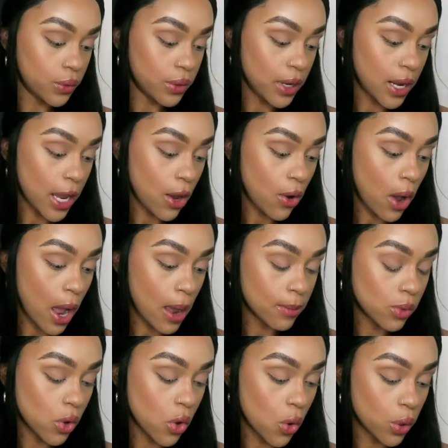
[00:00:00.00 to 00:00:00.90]
Now
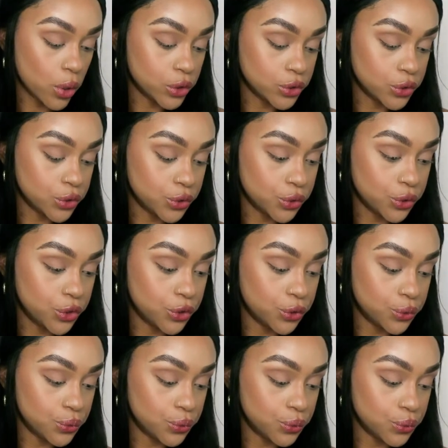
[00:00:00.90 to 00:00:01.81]
I'm going to
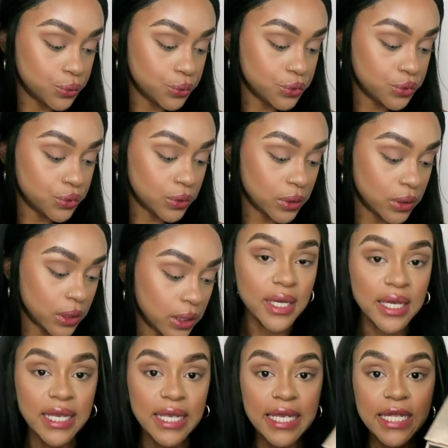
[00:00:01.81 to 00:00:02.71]
use
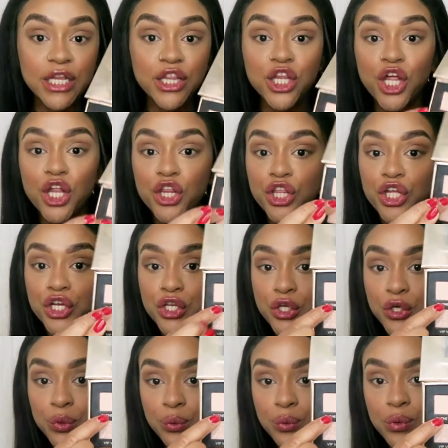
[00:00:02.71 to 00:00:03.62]
In the
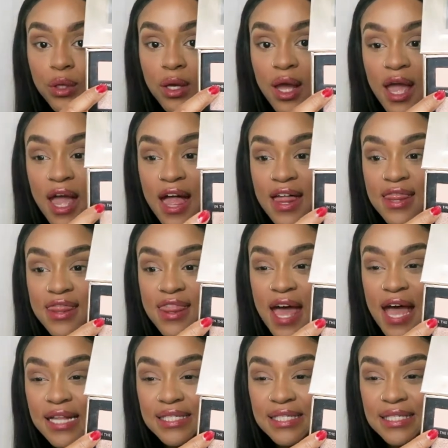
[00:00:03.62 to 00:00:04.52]
Nude.
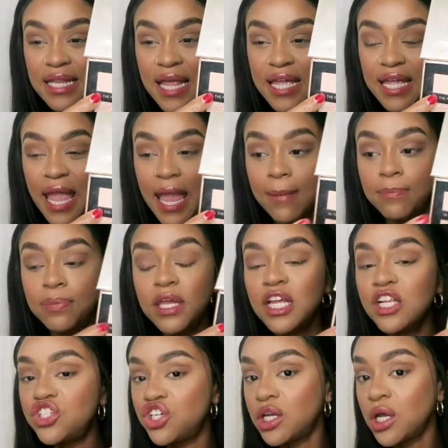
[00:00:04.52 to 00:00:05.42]
That's like a
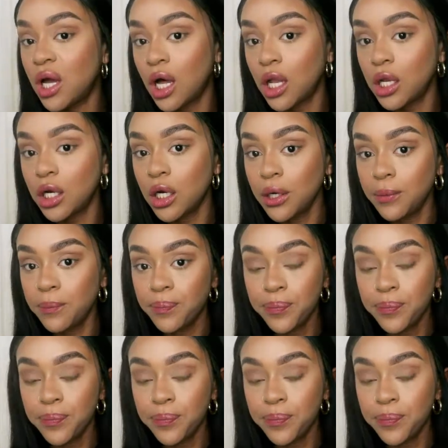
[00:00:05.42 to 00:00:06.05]
peachy color.